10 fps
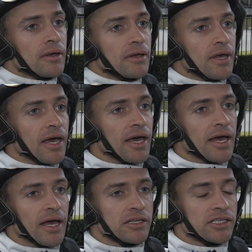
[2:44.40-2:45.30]

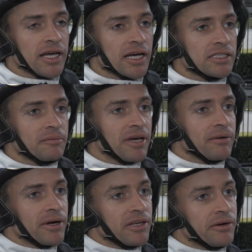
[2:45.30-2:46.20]
Yeah, and she actually
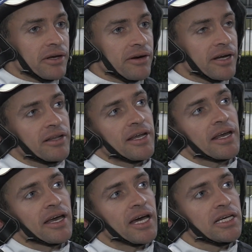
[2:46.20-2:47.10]
beat Wainui Creek on
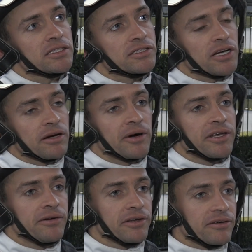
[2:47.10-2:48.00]
that occasion, so
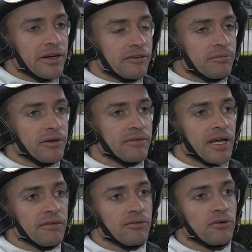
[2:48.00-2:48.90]
Wainui Creek's proven
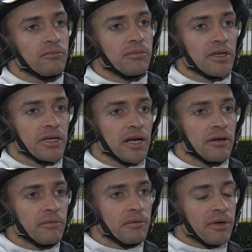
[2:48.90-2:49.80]
that form, you
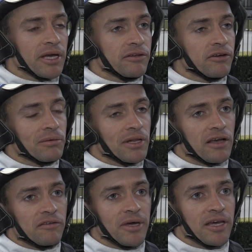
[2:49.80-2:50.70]
know, being a top
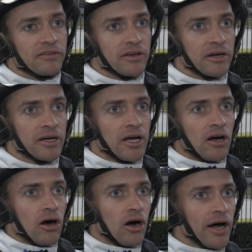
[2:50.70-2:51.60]
class mare. So
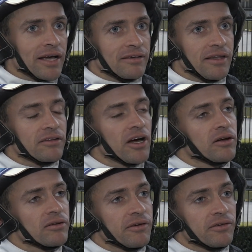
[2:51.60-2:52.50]
I actually think
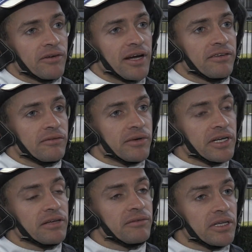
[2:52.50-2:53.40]
Total Diva's racing
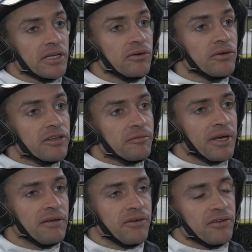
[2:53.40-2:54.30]
really, really good. It's
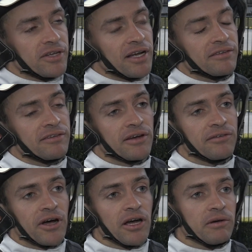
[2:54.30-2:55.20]
been a few starts since I
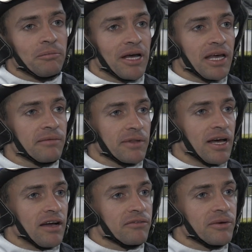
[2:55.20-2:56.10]
drove her, but even
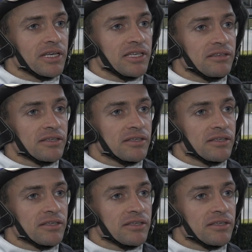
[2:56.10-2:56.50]
last week she's